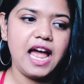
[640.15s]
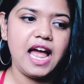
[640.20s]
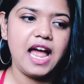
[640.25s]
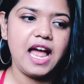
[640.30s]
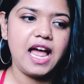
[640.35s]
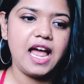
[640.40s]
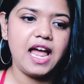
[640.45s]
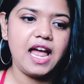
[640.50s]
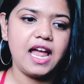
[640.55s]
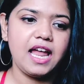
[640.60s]

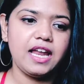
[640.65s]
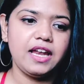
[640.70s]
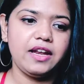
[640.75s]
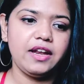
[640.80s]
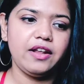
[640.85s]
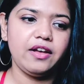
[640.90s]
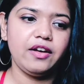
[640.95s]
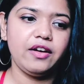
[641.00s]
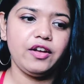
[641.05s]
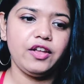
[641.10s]

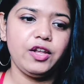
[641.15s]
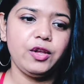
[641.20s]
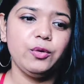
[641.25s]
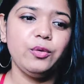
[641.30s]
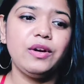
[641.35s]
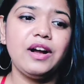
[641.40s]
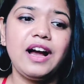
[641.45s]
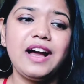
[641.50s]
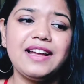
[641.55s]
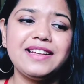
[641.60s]
And
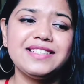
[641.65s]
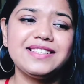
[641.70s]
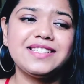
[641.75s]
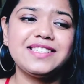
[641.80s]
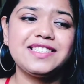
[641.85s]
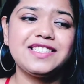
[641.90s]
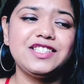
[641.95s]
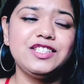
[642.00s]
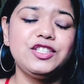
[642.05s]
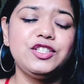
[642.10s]
you
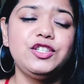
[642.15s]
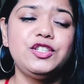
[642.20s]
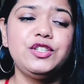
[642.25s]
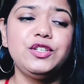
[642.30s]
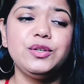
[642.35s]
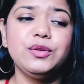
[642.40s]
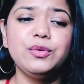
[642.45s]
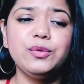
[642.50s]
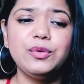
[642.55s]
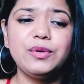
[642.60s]
guys
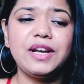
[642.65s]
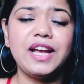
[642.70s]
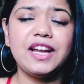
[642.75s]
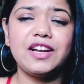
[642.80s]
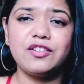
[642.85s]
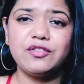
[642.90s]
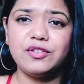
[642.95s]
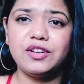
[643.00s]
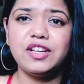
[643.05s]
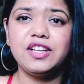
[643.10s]
do
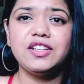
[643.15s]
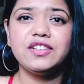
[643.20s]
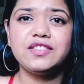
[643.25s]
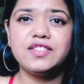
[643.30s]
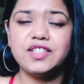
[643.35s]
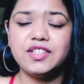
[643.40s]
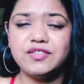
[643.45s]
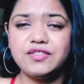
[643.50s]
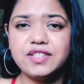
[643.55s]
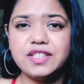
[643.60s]
get really
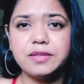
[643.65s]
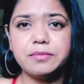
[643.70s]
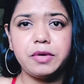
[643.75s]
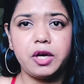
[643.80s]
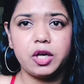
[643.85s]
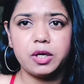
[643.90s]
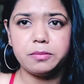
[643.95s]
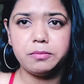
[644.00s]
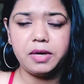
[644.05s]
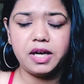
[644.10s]
serious
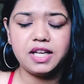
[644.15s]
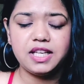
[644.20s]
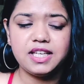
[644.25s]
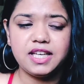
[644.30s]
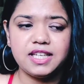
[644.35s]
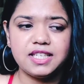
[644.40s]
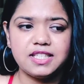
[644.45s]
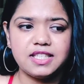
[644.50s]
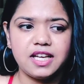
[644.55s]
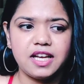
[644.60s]
about
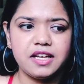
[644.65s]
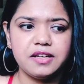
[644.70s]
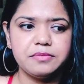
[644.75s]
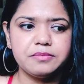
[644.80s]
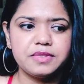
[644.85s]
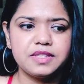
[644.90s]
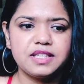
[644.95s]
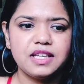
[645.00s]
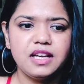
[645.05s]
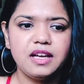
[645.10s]
money at
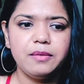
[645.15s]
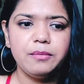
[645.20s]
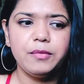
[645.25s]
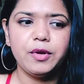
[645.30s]
times,